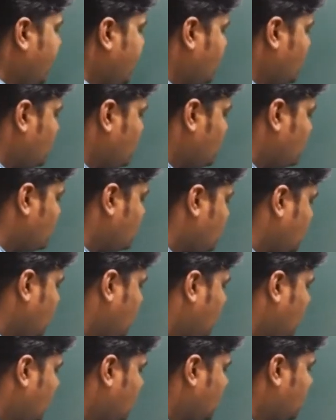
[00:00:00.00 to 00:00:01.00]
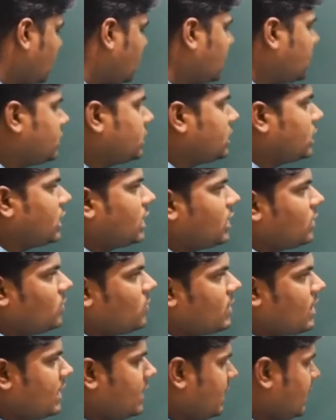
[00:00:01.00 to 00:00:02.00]
to see the third
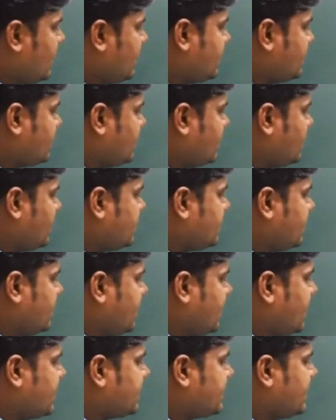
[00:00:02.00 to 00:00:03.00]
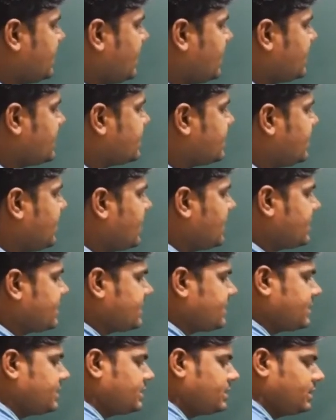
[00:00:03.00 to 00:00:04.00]
one test is yes
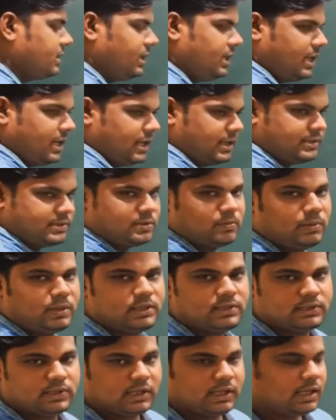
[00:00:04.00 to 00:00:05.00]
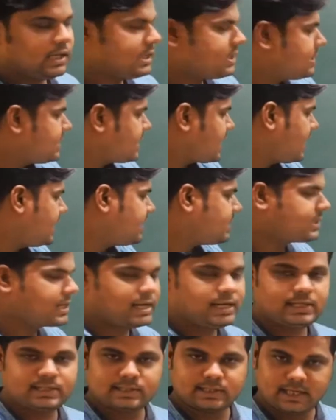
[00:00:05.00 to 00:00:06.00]
test, means here side
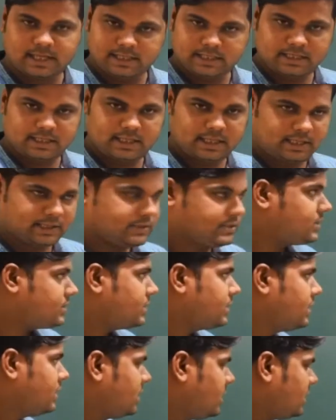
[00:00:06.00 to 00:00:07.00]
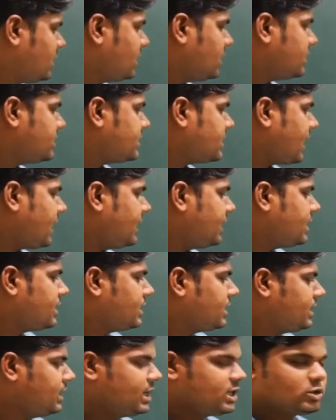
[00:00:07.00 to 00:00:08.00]
test. Side,
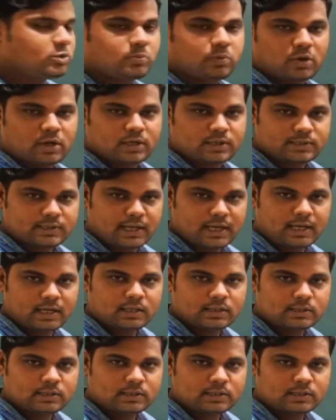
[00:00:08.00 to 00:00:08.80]
yes for side